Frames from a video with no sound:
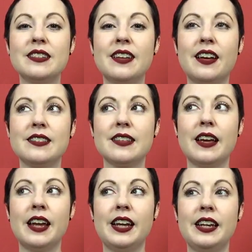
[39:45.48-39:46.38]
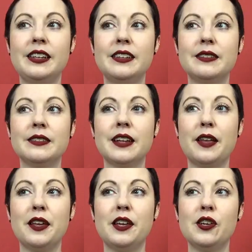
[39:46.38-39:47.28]
does a, I
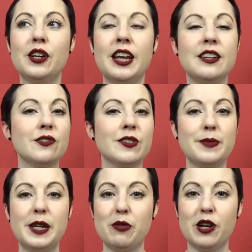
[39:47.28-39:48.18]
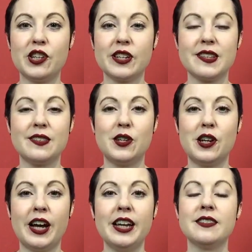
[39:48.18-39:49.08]
think you can enter as many projects as you
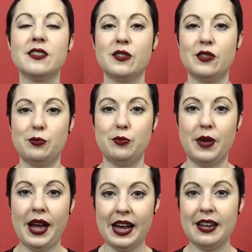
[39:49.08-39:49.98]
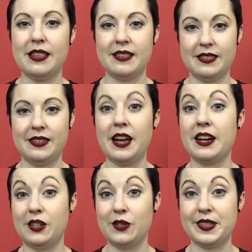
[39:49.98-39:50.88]
like as long as you had this yarn
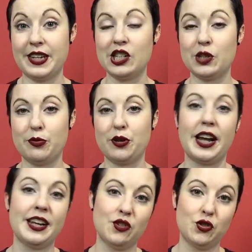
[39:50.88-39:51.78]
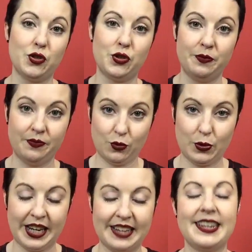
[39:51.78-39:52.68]
in your stash prior to
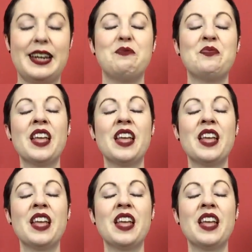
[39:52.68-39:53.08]
2018.